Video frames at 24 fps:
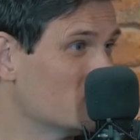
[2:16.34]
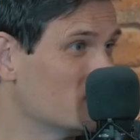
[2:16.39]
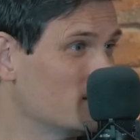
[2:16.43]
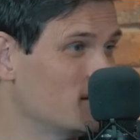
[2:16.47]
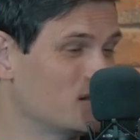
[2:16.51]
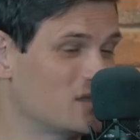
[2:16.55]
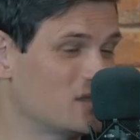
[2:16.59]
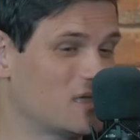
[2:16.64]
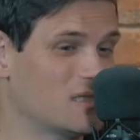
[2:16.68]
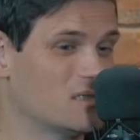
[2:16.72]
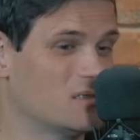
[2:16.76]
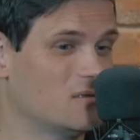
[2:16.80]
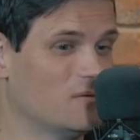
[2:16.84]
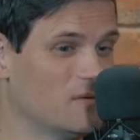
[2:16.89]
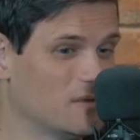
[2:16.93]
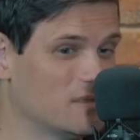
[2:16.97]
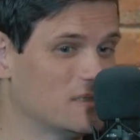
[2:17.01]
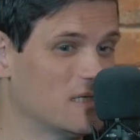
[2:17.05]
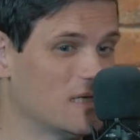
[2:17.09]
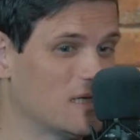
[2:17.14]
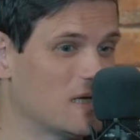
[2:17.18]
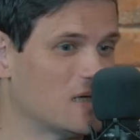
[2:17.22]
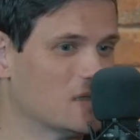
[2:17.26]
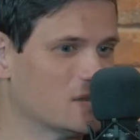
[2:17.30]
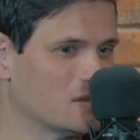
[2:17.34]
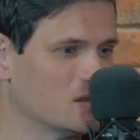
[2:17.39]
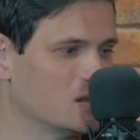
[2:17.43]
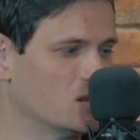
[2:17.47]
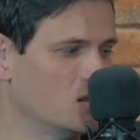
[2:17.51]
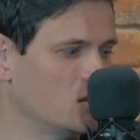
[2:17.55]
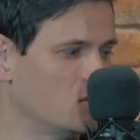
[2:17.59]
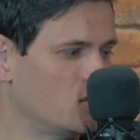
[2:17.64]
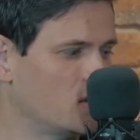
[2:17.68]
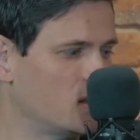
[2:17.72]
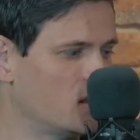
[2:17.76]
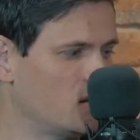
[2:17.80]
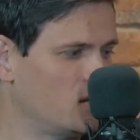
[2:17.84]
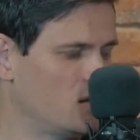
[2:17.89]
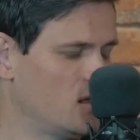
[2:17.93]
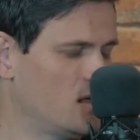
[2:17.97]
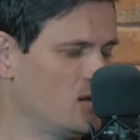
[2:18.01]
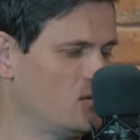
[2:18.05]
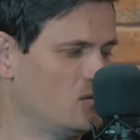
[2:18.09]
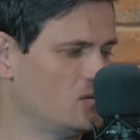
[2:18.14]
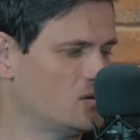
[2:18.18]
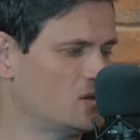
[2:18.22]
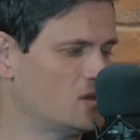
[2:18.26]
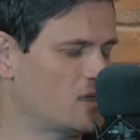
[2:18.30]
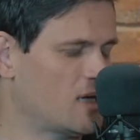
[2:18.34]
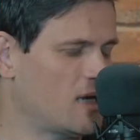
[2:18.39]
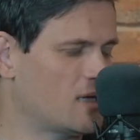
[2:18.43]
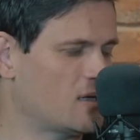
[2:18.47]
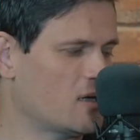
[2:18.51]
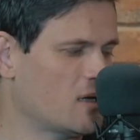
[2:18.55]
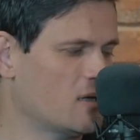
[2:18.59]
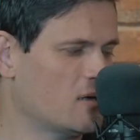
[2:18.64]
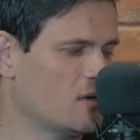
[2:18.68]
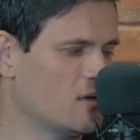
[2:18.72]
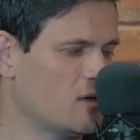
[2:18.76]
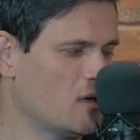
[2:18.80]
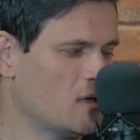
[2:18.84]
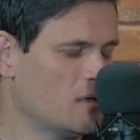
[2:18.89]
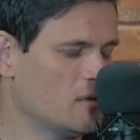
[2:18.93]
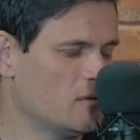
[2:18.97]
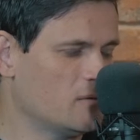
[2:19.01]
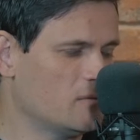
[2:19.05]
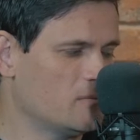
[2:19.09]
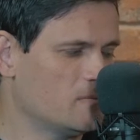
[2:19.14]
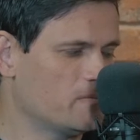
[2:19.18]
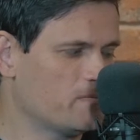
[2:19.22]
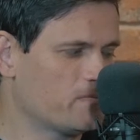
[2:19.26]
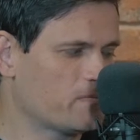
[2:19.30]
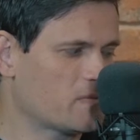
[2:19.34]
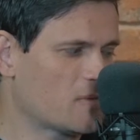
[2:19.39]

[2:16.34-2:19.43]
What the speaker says: In the sense of it did actually do what it said, and